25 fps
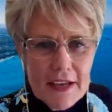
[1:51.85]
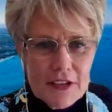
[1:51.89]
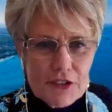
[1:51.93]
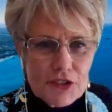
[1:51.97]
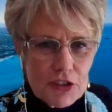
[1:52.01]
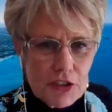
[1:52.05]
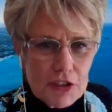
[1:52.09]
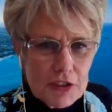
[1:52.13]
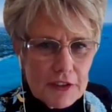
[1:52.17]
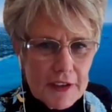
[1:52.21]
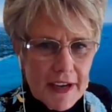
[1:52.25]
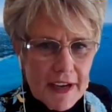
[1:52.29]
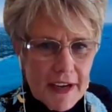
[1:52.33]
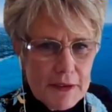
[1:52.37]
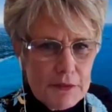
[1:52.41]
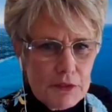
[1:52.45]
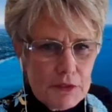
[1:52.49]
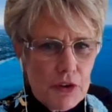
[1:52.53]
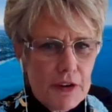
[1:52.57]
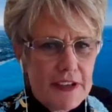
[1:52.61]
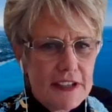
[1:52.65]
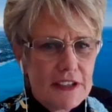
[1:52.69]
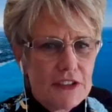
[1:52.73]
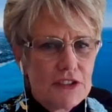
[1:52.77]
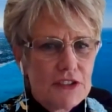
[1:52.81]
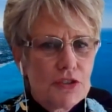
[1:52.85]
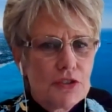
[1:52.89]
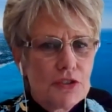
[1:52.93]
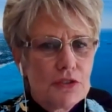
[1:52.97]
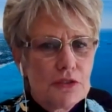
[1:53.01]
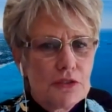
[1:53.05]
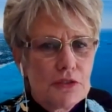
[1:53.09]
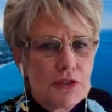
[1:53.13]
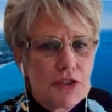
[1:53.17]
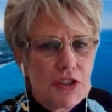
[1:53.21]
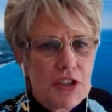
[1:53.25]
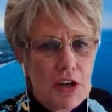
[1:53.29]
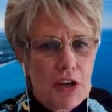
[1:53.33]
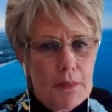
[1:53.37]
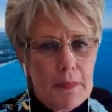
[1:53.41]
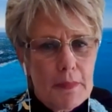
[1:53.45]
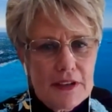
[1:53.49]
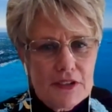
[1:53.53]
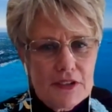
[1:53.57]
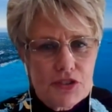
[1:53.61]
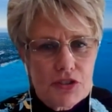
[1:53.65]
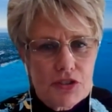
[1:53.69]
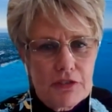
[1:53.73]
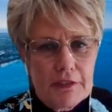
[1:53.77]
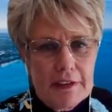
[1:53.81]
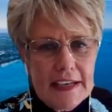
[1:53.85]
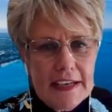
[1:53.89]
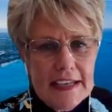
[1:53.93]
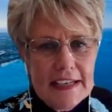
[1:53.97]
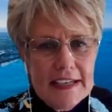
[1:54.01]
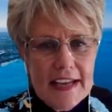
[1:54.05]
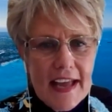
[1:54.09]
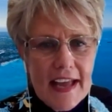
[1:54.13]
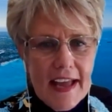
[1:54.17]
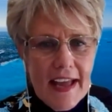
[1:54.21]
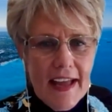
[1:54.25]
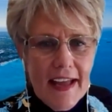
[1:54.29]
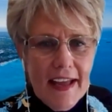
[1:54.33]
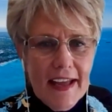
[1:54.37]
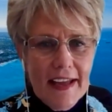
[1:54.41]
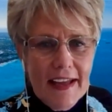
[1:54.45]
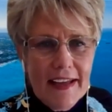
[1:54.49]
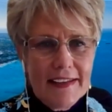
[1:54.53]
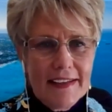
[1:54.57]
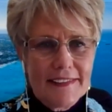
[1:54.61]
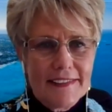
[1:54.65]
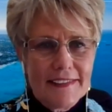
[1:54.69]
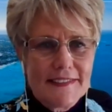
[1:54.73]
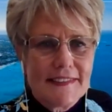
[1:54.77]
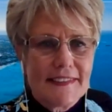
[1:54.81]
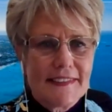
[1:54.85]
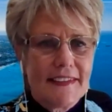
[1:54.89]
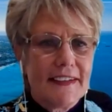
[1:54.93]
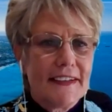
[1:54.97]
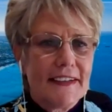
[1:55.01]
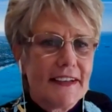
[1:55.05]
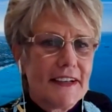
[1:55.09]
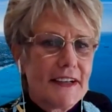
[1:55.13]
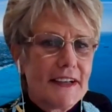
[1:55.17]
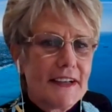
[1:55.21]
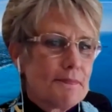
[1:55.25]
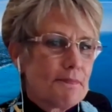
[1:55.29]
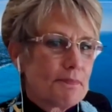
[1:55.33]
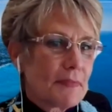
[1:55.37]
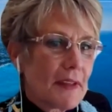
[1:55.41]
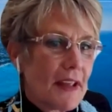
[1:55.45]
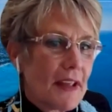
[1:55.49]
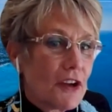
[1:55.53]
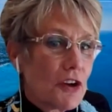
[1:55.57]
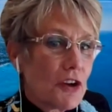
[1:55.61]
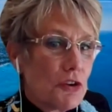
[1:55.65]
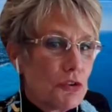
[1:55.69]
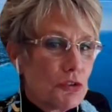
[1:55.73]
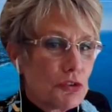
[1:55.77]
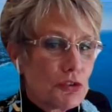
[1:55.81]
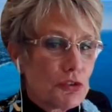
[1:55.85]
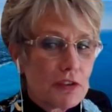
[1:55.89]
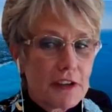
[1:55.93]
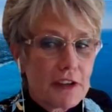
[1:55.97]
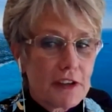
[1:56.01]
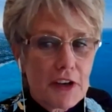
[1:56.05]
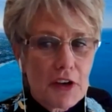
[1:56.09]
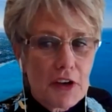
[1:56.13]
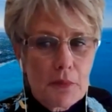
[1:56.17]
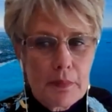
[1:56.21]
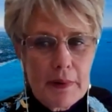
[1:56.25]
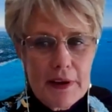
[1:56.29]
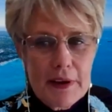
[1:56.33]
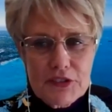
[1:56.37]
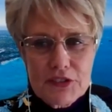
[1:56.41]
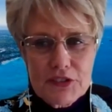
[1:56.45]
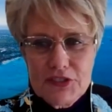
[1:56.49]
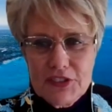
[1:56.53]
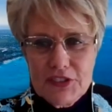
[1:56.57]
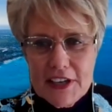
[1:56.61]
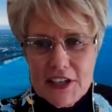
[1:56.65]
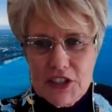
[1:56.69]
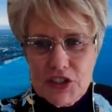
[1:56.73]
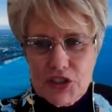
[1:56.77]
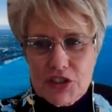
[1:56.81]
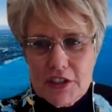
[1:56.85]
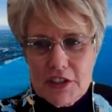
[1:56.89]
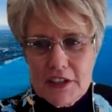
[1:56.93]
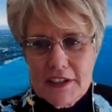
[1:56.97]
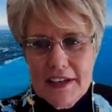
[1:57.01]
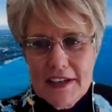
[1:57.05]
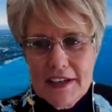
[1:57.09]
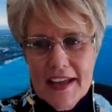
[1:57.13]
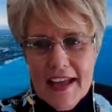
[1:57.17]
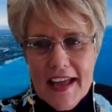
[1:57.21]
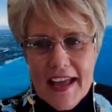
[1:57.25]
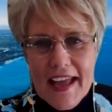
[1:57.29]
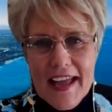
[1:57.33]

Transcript: So I'm going to share my screen and um, go through a little presentation.